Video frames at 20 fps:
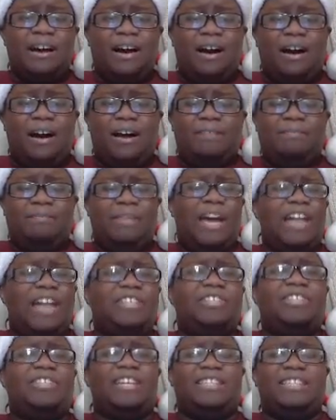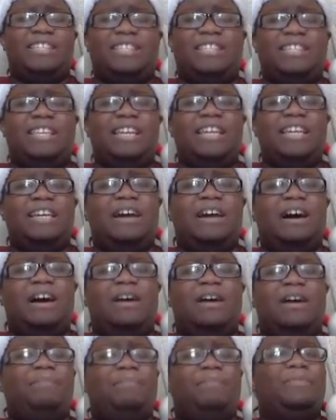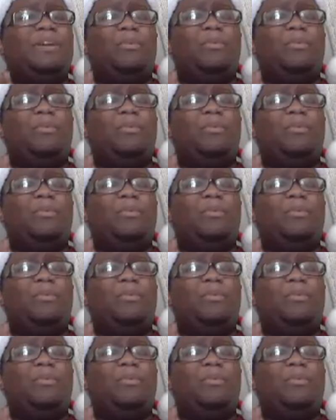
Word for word: Um, I just like to see um,